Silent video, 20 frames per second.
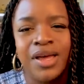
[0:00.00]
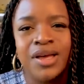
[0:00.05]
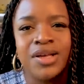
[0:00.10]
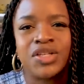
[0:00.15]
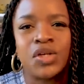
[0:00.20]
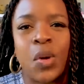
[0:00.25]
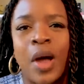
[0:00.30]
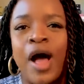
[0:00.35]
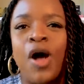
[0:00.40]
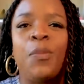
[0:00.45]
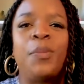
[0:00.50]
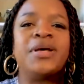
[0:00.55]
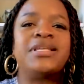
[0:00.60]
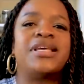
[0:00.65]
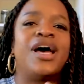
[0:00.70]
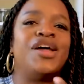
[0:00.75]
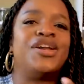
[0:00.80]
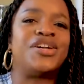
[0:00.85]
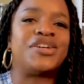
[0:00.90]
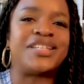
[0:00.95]
So help us
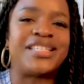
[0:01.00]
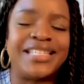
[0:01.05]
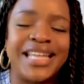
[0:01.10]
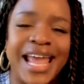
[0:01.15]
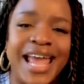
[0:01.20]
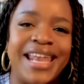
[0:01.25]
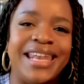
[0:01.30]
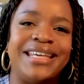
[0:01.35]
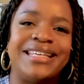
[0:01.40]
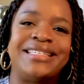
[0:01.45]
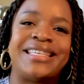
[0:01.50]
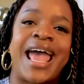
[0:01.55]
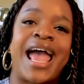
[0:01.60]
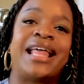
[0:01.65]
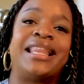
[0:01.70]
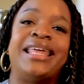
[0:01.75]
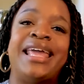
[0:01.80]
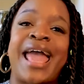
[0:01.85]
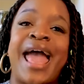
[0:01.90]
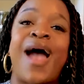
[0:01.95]
understand
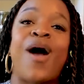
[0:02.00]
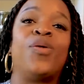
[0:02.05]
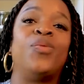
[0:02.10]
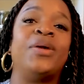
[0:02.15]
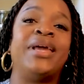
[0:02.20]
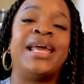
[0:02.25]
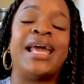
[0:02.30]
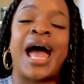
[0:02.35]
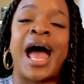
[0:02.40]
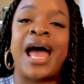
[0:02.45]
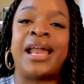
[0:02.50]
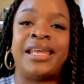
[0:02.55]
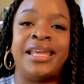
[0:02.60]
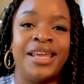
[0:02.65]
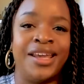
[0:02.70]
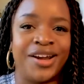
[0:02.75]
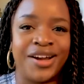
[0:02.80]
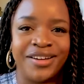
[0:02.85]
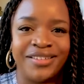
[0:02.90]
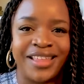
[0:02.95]
exactly how we got
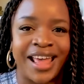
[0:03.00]
here.